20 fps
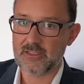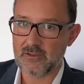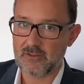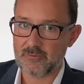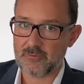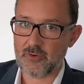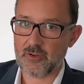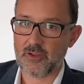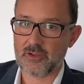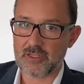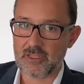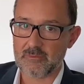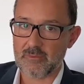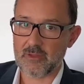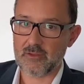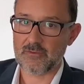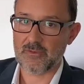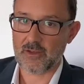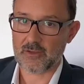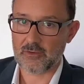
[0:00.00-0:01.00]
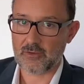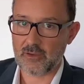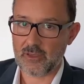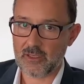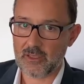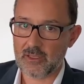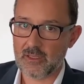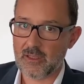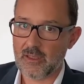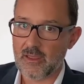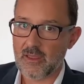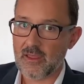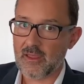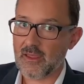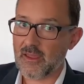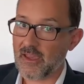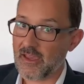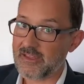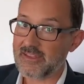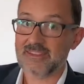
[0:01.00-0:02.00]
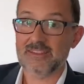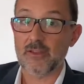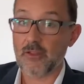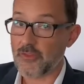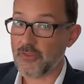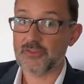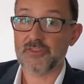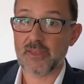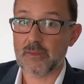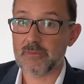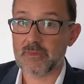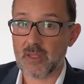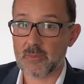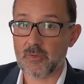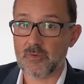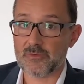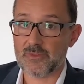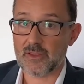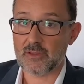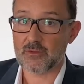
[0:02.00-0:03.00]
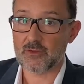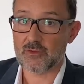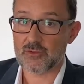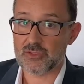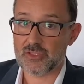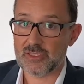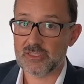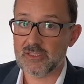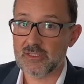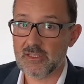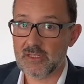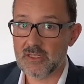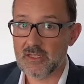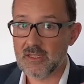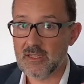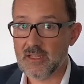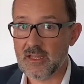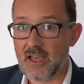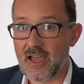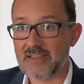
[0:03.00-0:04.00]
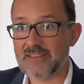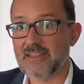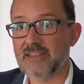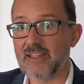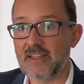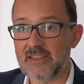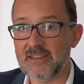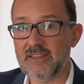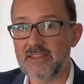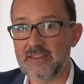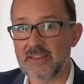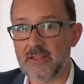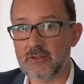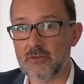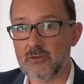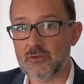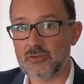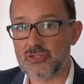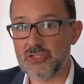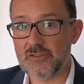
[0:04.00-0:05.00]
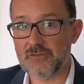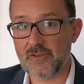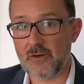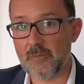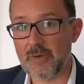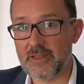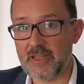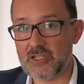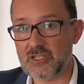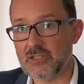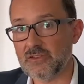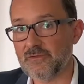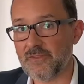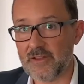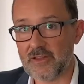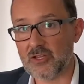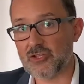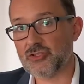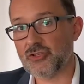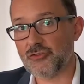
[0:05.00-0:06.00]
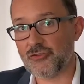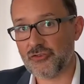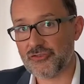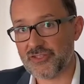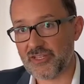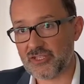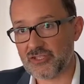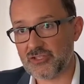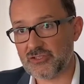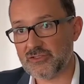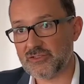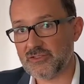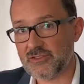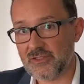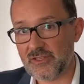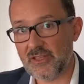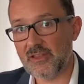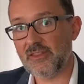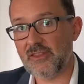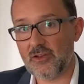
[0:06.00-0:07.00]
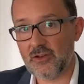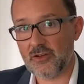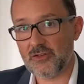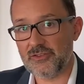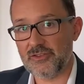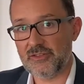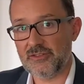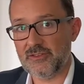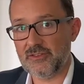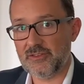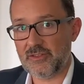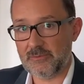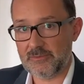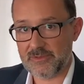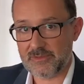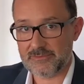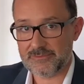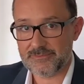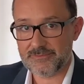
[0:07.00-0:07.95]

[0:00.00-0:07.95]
of product and manufacturing, it's not the same type of technology as analytic technology for managing financial transactions in the accounting systems.